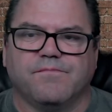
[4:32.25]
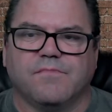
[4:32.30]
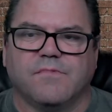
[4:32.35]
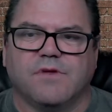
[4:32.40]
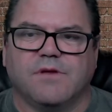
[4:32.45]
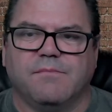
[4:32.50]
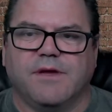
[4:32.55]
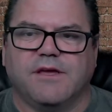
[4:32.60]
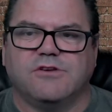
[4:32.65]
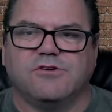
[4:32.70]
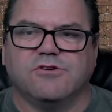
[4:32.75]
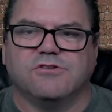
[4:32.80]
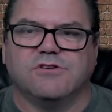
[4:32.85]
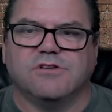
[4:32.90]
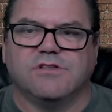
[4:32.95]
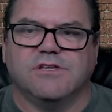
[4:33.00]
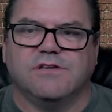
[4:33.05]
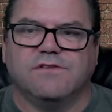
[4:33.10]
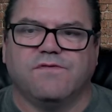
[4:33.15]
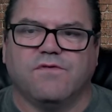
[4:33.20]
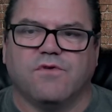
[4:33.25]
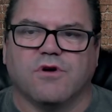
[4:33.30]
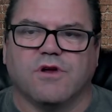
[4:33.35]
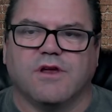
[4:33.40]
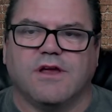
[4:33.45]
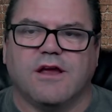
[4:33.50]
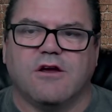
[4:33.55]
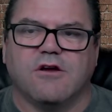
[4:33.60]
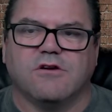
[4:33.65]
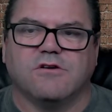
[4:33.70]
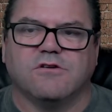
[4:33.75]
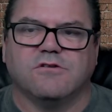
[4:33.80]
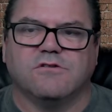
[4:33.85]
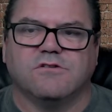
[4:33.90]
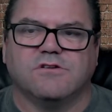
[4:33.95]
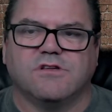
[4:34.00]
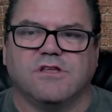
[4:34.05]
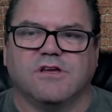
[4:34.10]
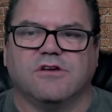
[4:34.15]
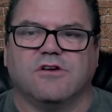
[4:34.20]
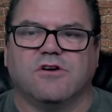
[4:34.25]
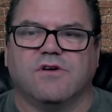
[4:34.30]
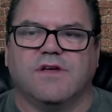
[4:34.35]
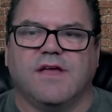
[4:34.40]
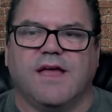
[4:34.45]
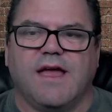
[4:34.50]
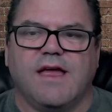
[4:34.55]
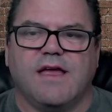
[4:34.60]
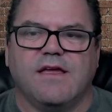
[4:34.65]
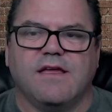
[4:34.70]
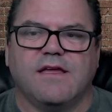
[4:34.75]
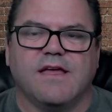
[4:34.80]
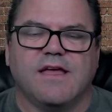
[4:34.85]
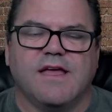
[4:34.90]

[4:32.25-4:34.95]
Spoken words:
make sure it's at least 4 characters, click OK.